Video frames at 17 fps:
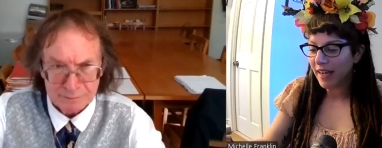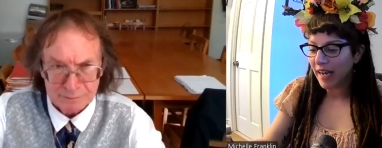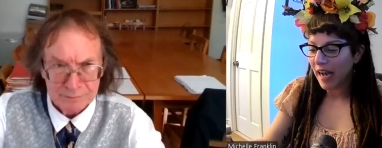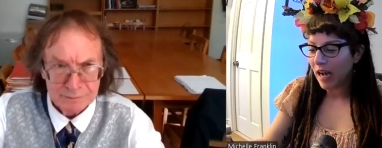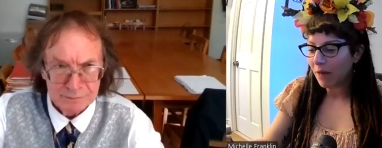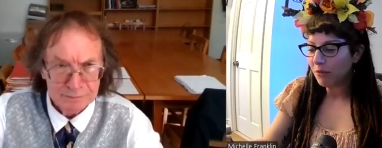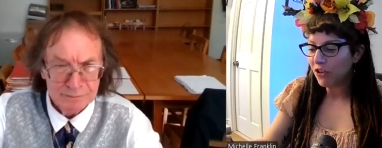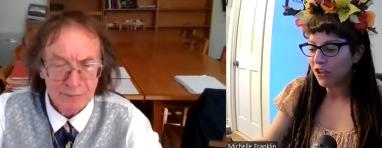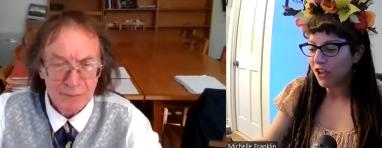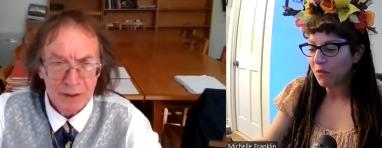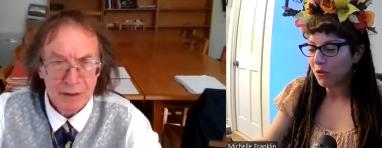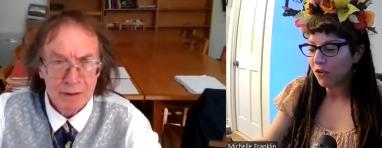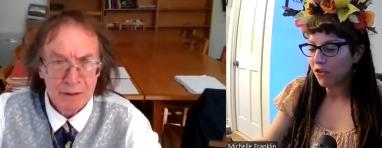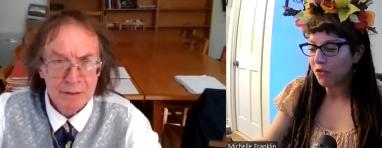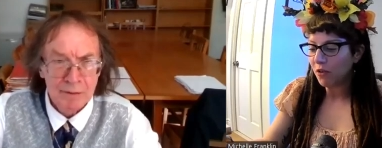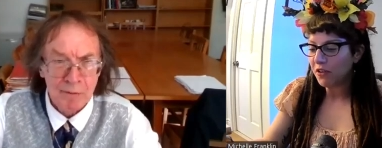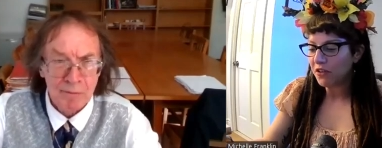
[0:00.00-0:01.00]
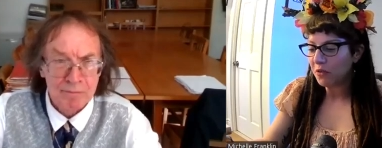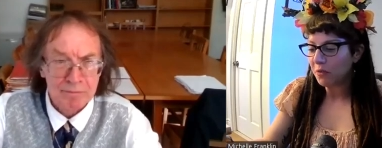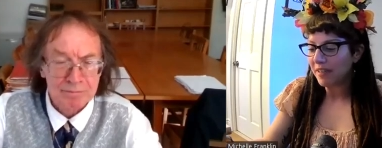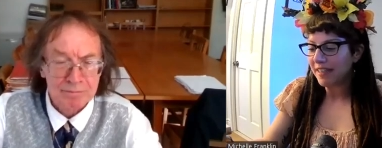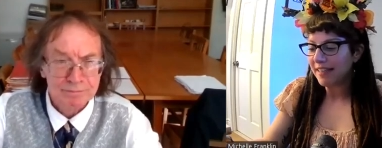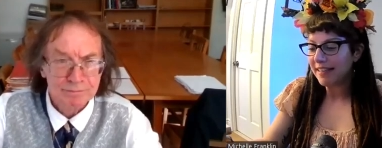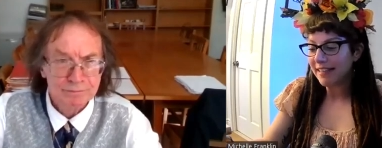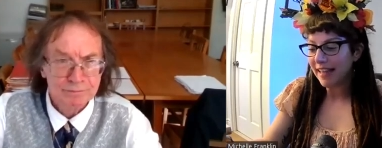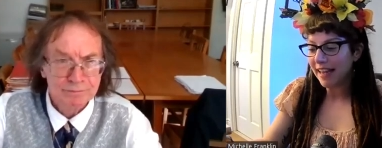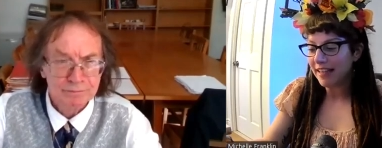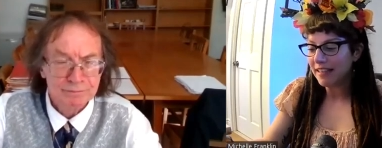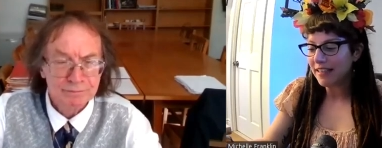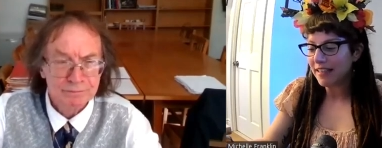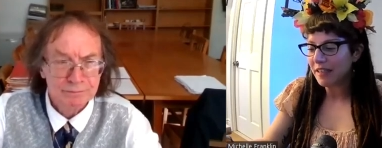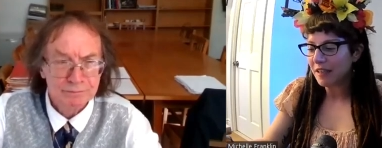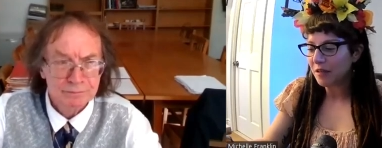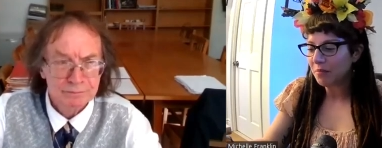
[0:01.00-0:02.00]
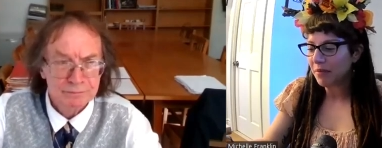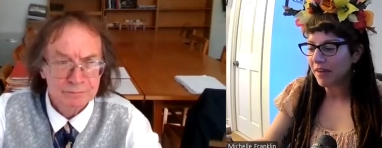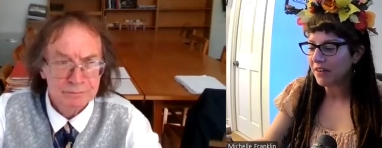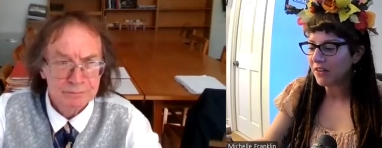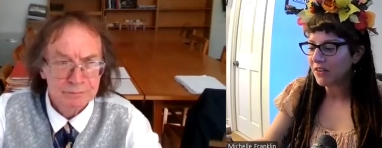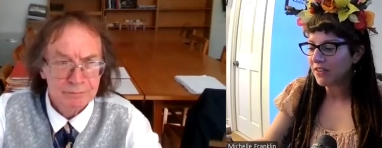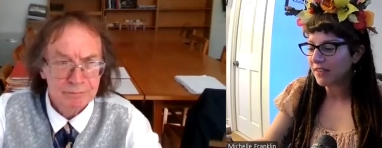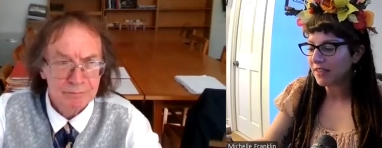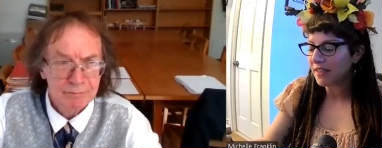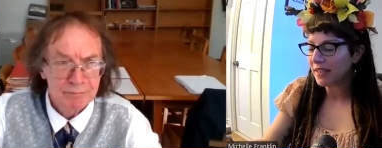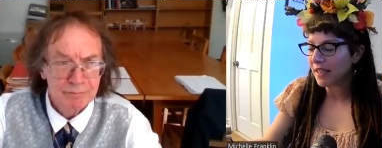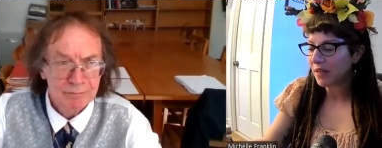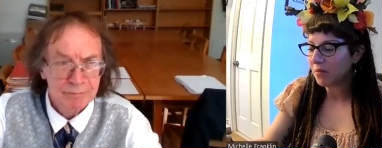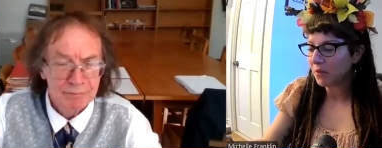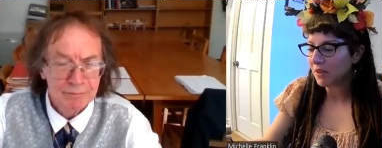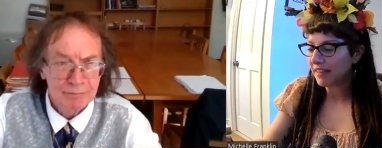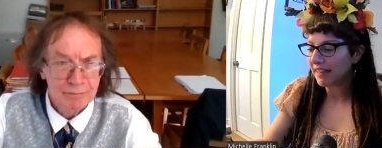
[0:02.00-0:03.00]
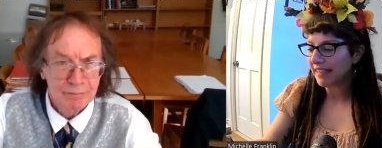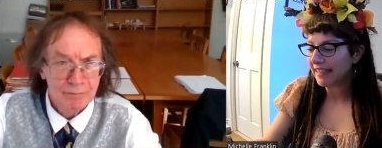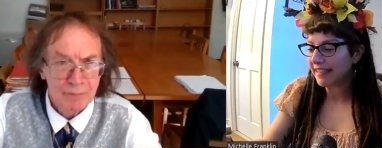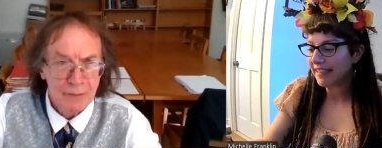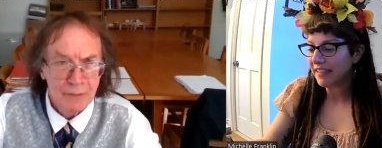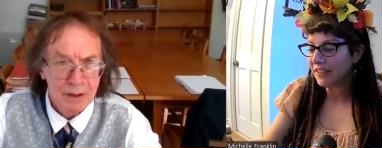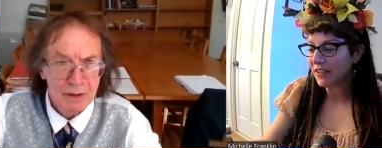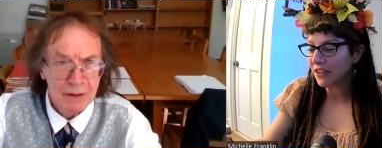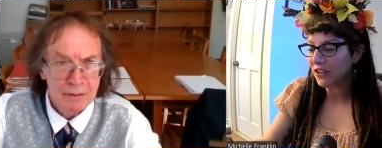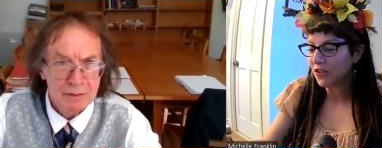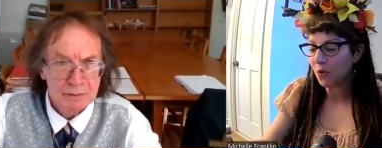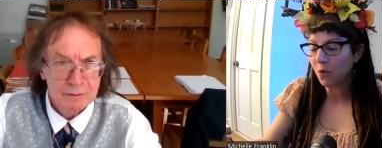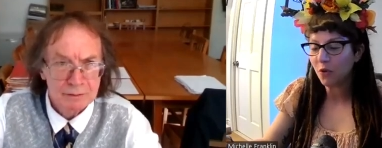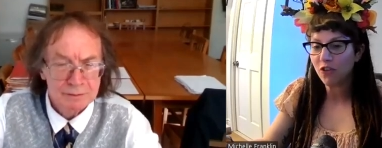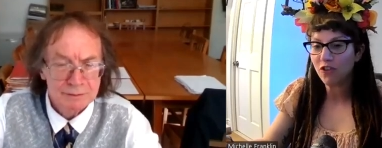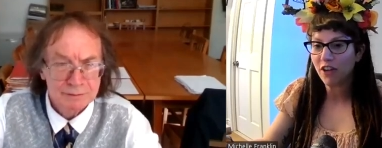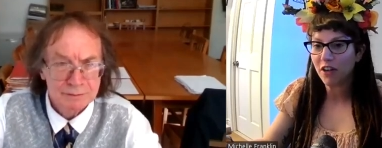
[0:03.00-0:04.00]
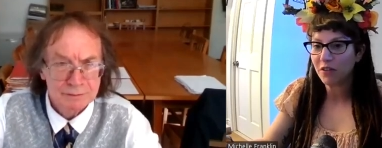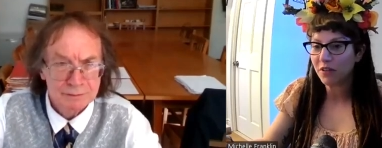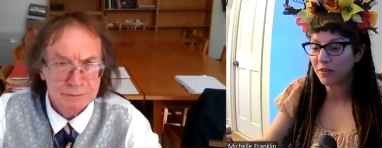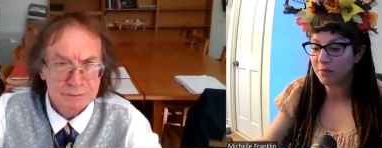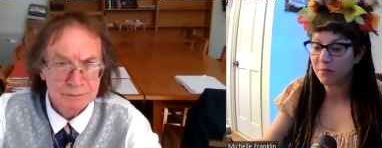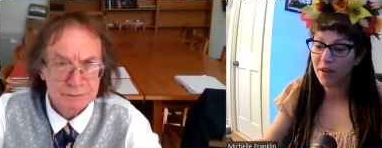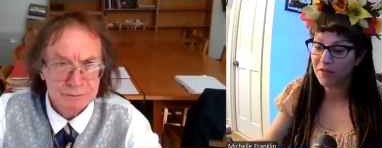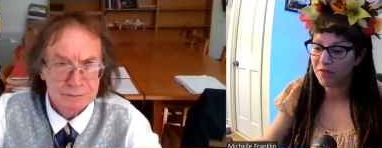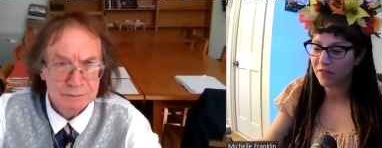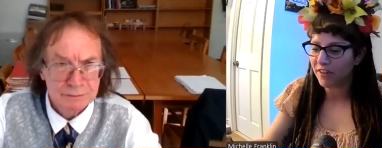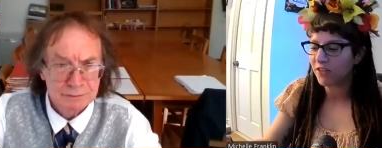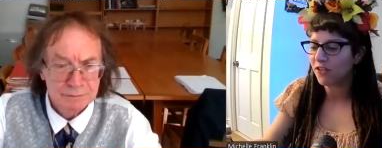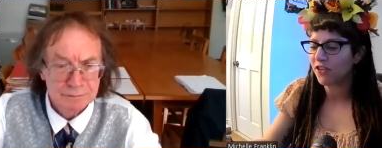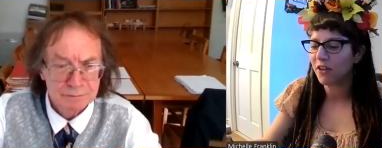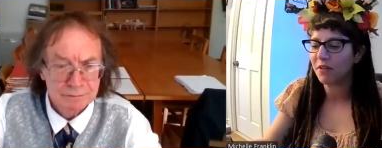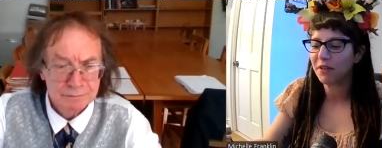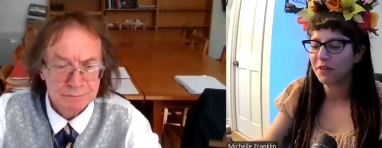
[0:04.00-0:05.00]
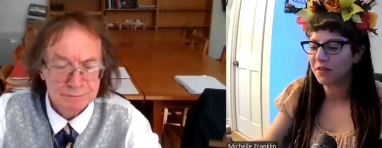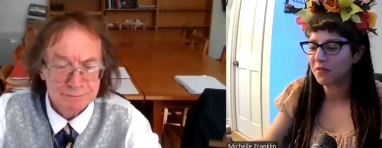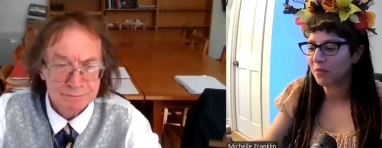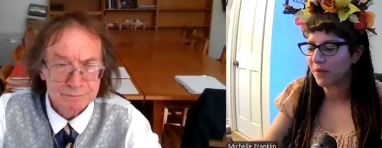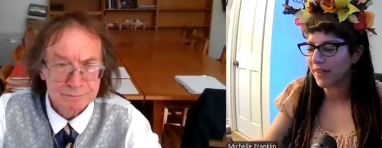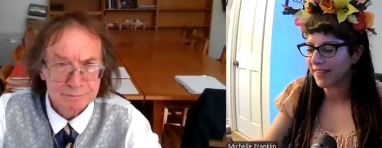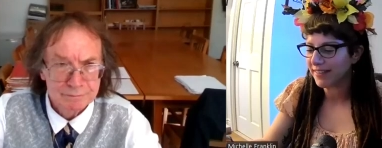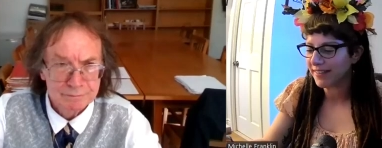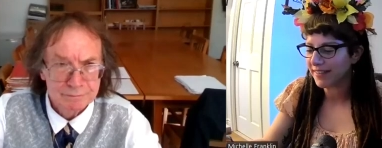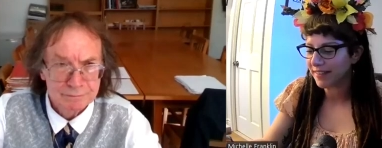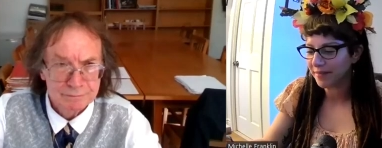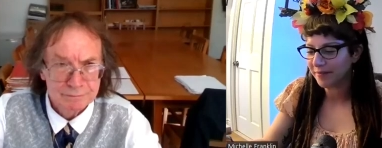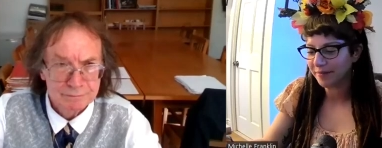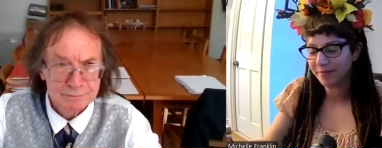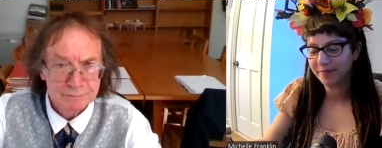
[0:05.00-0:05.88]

Speaker 1: How much can we trust what he says in comparison to someone like Gildas or Gerald, my friend Gerald of Wales?